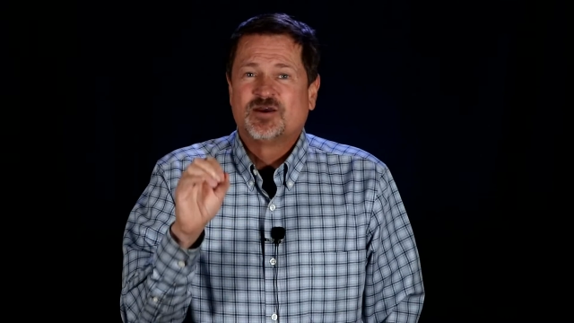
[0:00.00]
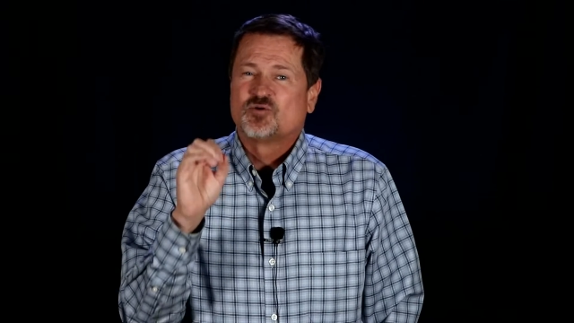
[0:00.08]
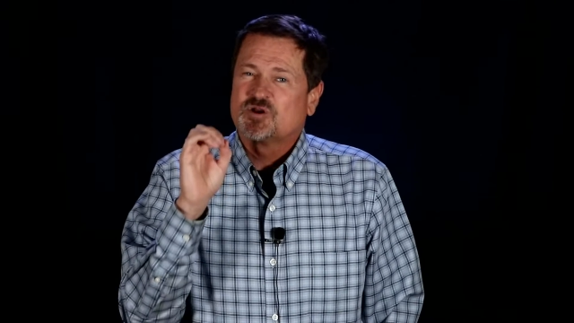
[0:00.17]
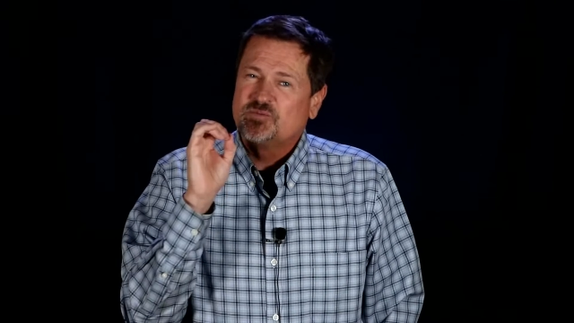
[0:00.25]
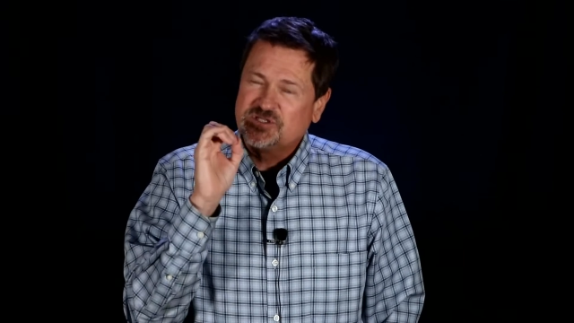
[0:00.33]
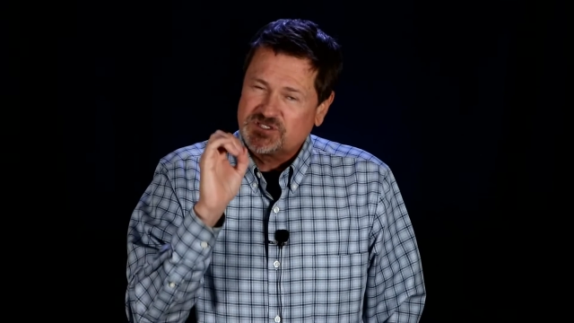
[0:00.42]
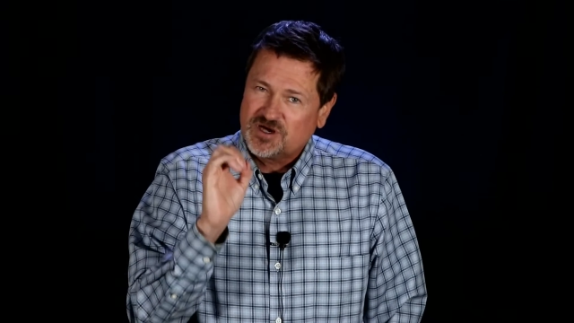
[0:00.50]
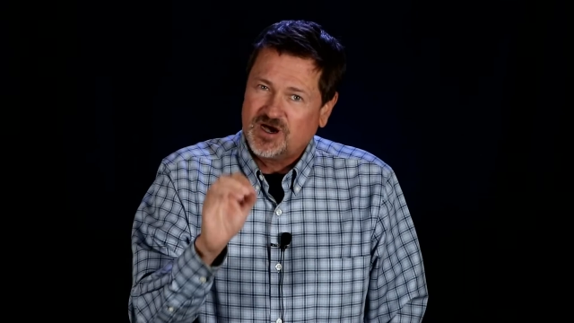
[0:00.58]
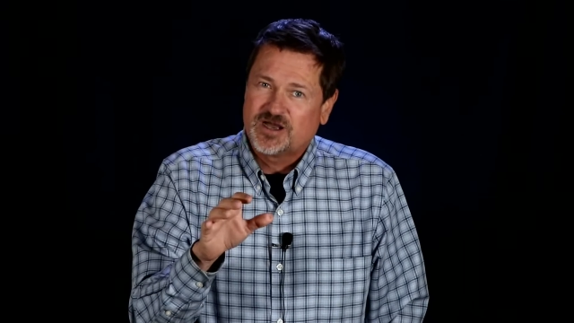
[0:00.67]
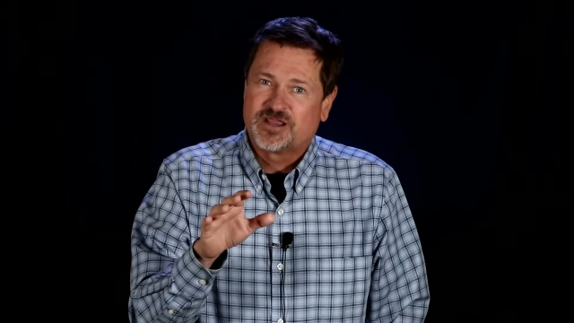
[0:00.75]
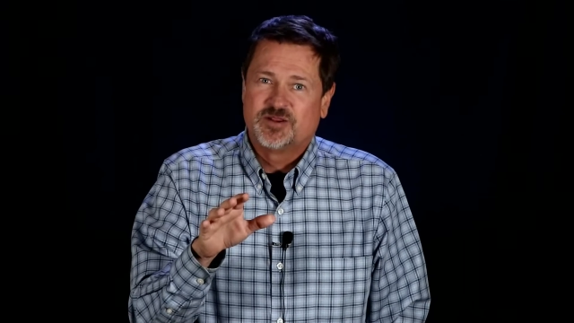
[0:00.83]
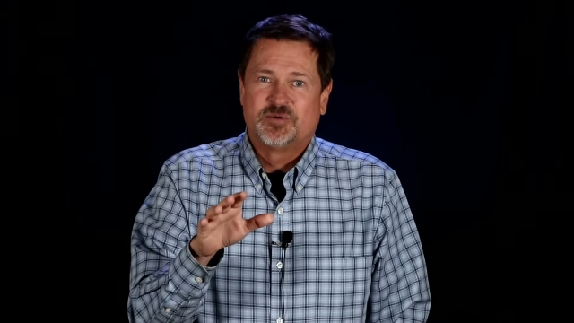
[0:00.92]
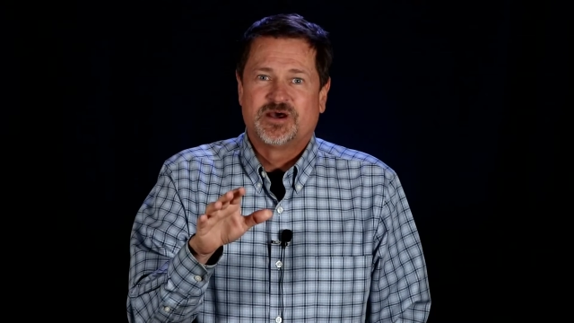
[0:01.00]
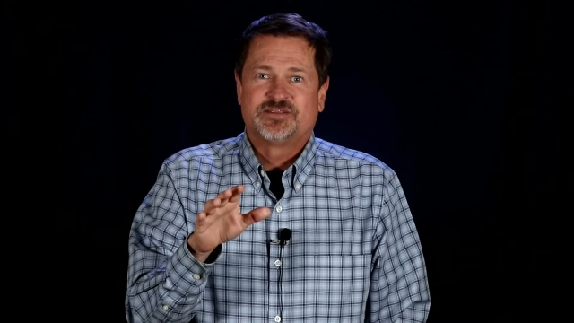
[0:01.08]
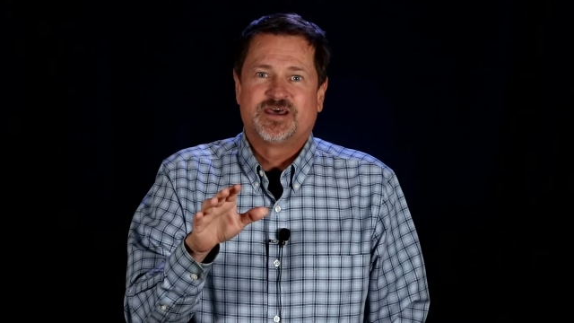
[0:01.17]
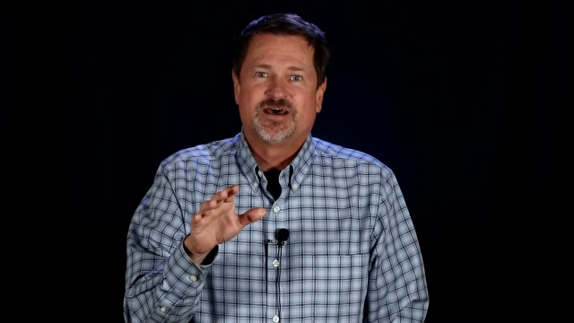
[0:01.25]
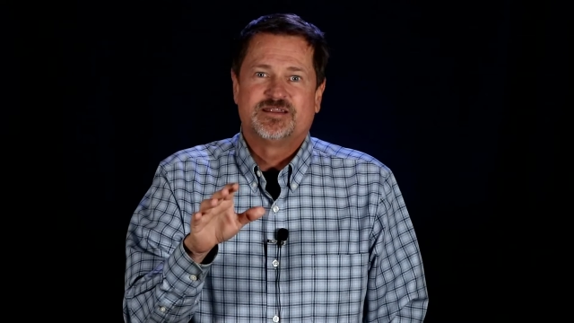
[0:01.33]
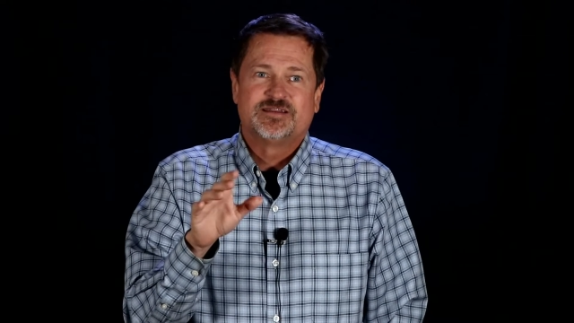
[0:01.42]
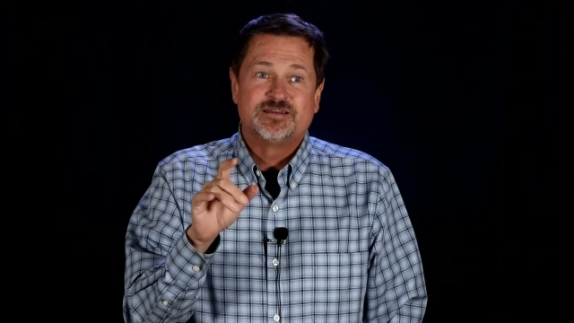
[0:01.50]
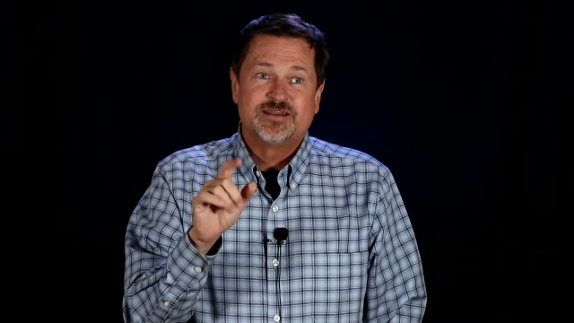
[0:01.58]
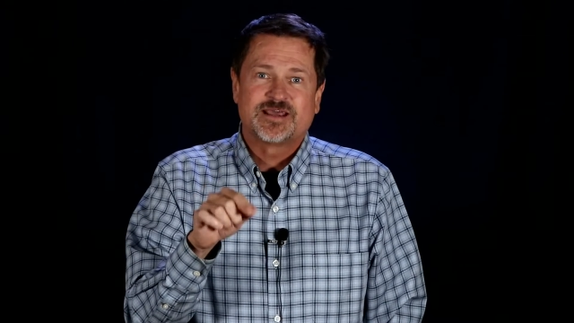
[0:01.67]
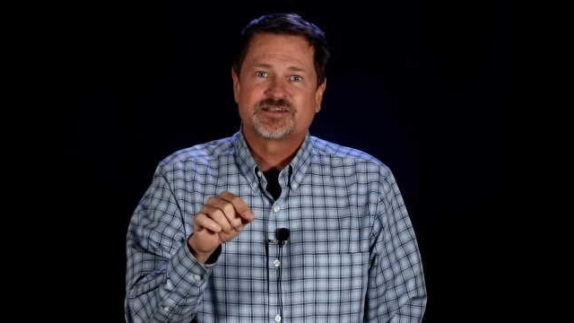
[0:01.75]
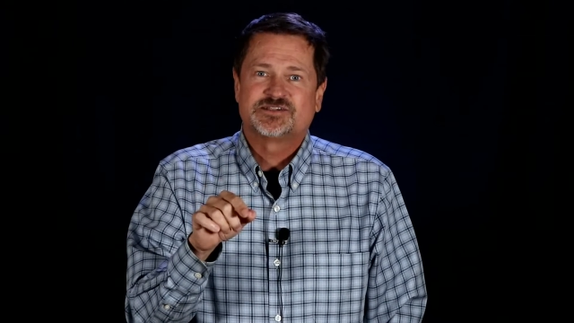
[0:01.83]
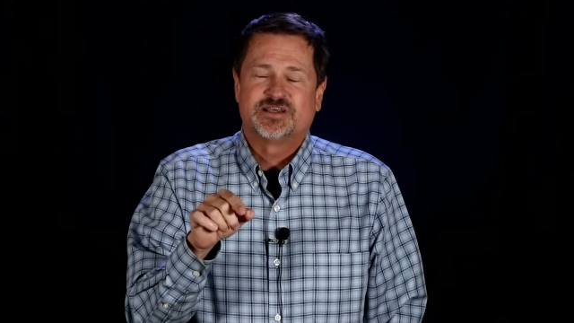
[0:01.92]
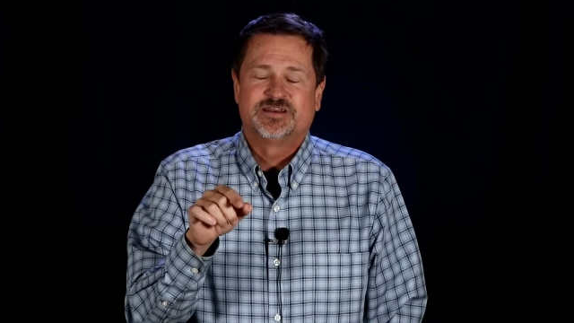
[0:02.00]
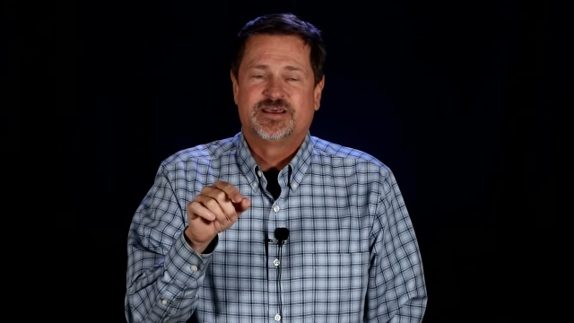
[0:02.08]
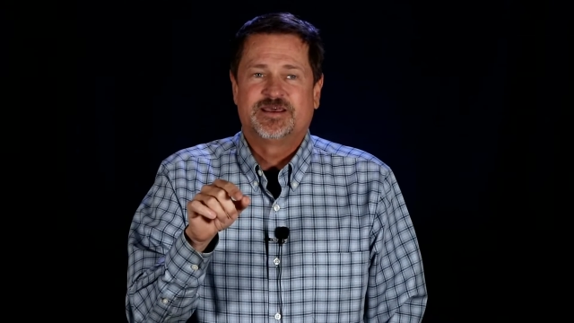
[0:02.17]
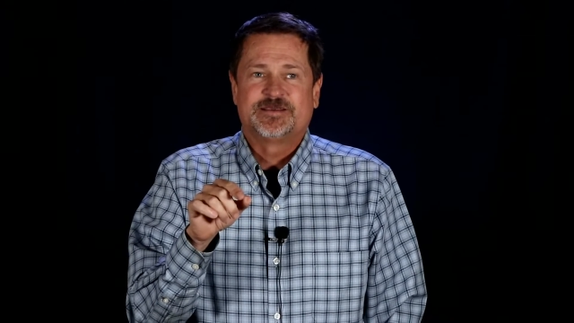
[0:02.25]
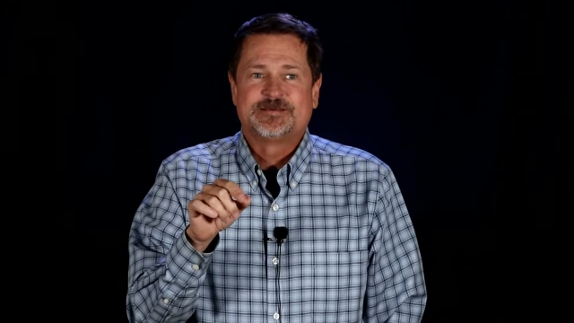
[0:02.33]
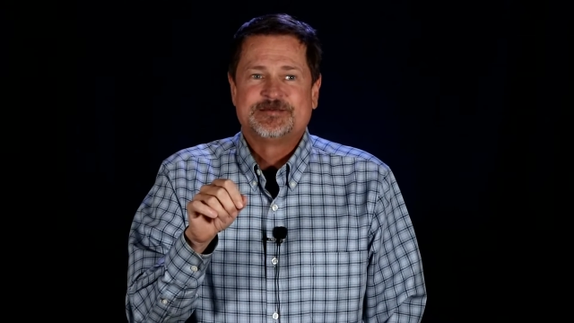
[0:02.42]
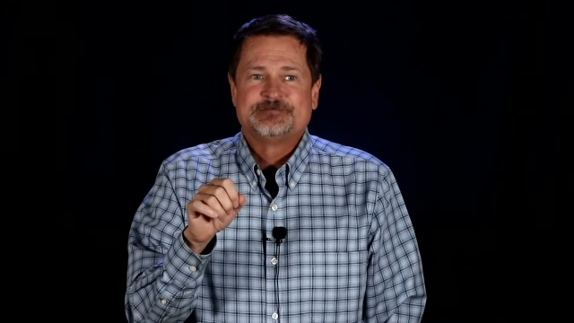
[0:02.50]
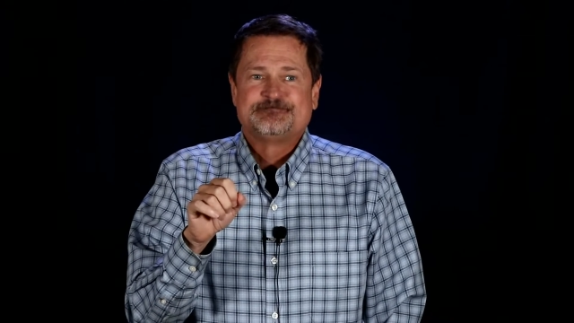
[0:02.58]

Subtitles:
We're going to be talking about that next Sunday.